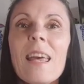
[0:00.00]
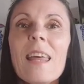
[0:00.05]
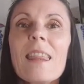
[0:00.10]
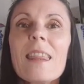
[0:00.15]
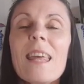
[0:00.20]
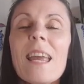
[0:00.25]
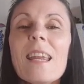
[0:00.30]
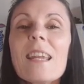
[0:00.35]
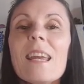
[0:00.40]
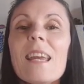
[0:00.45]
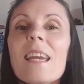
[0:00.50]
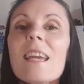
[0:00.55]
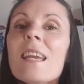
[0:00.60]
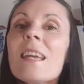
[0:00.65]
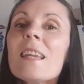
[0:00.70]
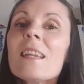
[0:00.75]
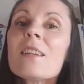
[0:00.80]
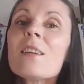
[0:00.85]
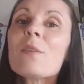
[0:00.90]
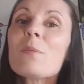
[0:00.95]
Then
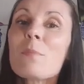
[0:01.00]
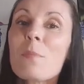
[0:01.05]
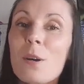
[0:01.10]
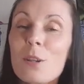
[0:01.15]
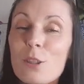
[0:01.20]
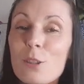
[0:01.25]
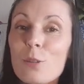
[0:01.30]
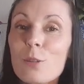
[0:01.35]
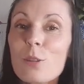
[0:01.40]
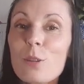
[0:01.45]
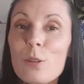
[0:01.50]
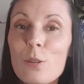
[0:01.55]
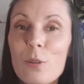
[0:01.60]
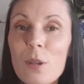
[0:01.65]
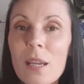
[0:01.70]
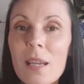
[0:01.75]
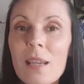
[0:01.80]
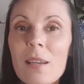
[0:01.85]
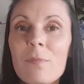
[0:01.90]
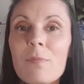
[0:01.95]
in Module
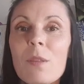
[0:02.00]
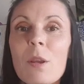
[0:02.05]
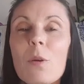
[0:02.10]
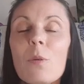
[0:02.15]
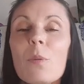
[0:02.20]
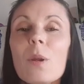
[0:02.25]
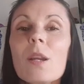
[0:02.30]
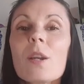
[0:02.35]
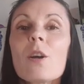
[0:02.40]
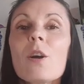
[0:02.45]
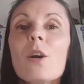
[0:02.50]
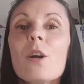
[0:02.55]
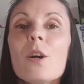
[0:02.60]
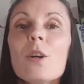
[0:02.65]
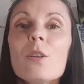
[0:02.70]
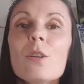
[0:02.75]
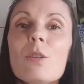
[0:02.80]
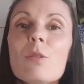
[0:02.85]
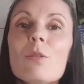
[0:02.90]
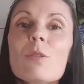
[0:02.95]
3, we
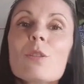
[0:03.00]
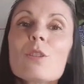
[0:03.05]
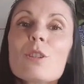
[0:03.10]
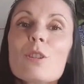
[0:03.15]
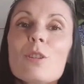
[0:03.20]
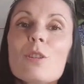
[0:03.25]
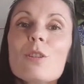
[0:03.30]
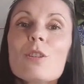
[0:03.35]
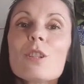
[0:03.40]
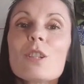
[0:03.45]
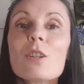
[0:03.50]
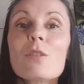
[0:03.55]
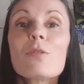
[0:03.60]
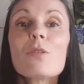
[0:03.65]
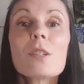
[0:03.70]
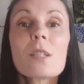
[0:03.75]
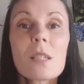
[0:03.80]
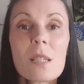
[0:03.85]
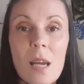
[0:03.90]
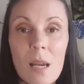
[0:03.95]
go through two
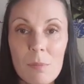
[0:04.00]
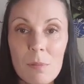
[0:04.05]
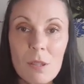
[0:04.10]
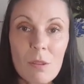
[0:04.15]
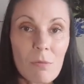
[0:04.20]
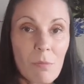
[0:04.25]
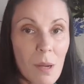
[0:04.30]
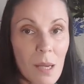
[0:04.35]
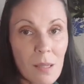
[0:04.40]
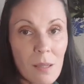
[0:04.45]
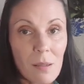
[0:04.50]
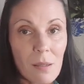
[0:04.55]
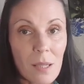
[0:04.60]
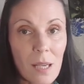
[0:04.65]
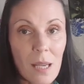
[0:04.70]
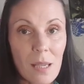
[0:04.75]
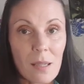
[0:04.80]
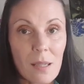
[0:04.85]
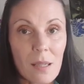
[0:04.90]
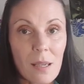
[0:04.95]
different types of muscle
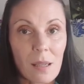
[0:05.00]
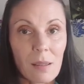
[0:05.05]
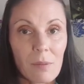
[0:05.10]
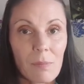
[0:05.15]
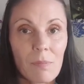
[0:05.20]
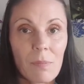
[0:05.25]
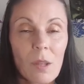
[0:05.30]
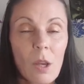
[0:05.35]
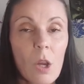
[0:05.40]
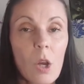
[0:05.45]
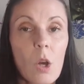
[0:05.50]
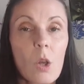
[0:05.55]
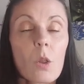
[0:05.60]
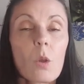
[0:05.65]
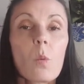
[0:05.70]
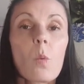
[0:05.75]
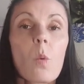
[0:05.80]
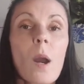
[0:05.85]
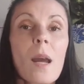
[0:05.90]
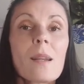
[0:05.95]
testing. The
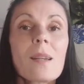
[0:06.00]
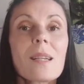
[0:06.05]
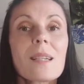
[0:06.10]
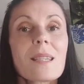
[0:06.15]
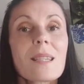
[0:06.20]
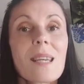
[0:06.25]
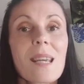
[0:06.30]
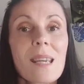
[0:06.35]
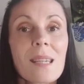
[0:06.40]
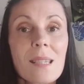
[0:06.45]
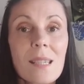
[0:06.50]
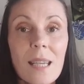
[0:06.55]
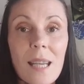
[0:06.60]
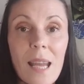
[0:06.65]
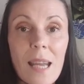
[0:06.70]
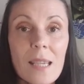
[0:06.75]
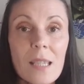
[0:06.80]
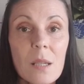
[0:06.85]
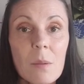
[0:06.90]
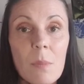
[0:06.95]
one is
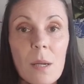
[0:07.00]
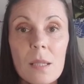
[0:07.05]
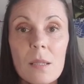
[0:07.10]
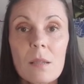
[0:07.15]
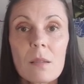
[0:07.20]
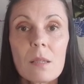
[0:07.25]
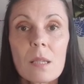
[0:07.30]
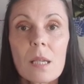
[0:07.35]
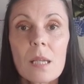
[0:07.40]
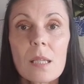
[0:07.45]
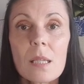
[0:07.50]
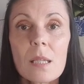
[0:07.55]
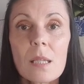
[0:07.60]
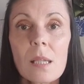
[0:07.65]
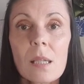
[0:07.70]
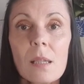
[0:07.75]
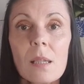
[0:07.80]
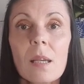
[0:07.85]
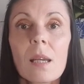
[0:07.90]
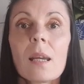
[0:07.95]
indicator muscle testing,
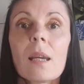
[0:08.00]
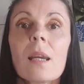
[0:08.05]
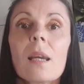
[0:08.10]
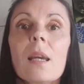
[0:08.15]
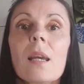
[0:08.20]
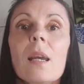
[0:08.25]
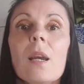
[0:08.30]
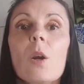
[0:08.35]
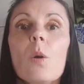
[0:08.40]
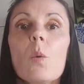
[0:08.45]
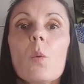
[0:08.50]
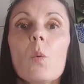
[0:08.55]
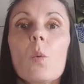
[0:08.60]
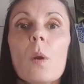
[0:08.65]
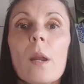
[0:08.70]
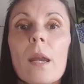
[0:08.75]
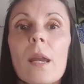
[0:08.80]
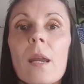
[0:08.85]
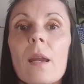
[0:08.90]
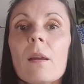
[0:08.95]

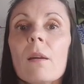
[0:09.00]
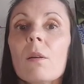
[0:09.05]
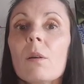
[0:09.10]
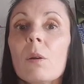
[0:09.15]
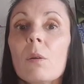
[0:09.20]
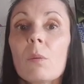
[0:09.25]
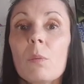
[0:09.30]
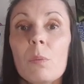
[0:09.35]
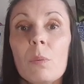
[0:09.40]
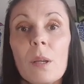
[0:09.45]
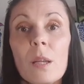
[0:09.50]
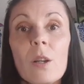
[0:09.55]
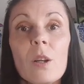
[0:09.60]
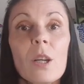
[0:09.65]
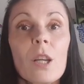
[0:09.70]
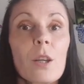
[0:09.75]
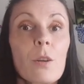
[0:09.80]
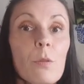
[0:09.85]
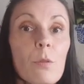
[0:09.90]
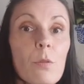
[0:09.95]
where we're
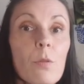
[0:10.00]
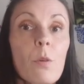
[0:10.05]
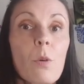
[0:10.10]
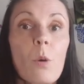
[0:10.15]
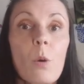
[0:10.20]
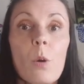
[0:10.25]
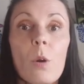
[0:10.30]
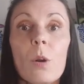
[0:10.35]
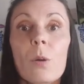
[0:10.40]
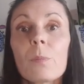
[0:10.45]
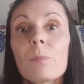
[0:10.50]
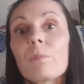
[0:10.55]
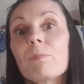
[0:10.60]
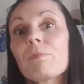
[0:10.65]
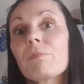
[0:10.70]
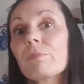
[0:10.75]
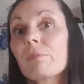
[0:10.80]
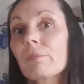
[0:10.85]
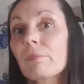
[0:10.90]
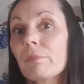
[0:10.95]
looking for,
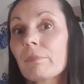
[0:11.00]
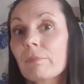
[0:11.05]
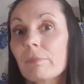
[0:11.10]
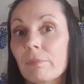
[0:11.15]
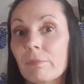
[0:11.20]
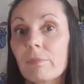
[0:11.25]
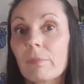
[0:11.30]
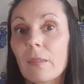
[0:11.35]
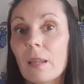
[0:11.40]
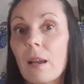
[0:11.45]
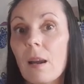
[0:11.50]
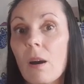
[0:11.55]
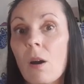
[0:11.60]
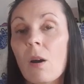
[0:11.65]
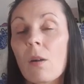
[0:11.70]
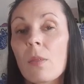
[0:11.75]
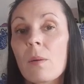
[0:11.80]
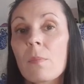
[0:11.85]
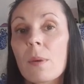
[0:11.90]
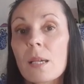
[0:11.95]

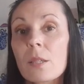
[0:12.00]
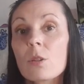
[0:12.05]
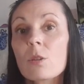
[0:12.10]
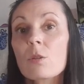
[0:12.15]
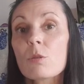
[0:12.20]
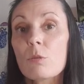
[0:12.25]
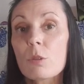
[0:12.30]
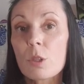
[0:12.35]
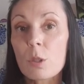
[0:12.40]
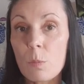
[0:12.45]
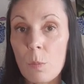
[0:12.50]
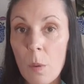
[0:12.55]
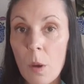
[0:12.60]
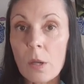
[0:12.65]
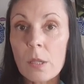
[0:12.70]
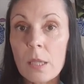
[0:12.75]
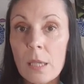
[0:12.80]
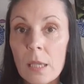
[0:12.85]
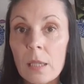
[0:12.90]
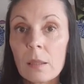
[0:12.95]
are the muscles
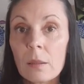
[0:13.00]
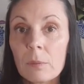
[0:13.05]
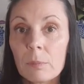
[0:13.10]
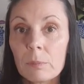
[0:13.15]
responding